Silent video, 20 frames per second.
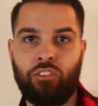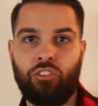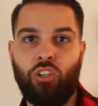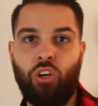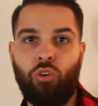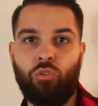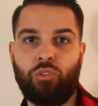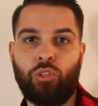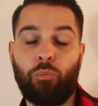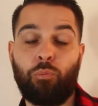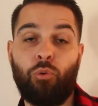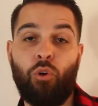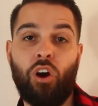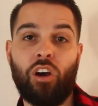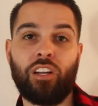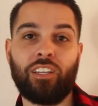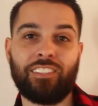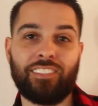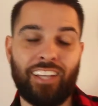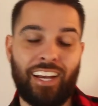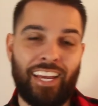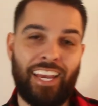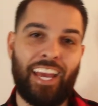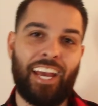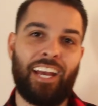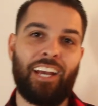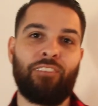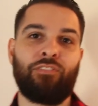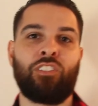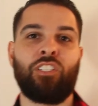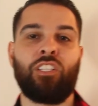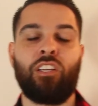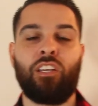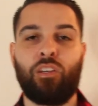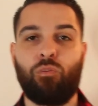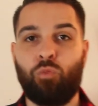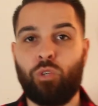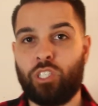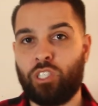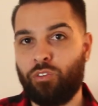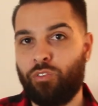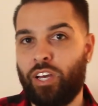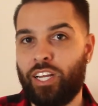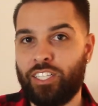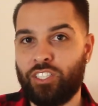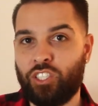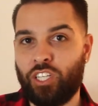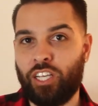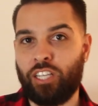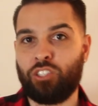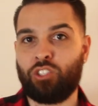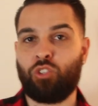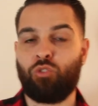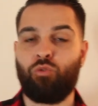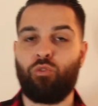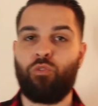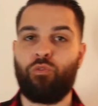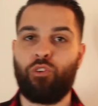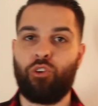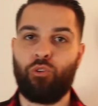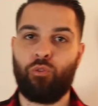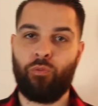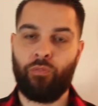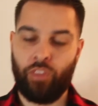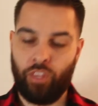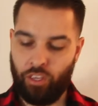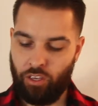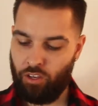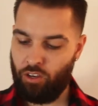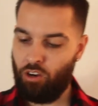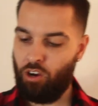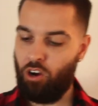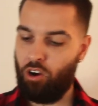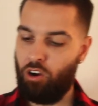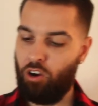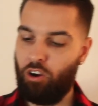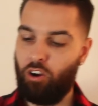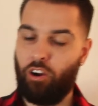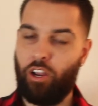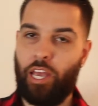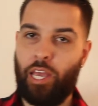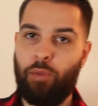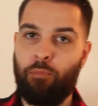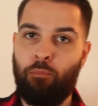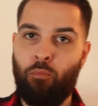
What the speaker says: So the products I have today, which I've had a chance to review, are a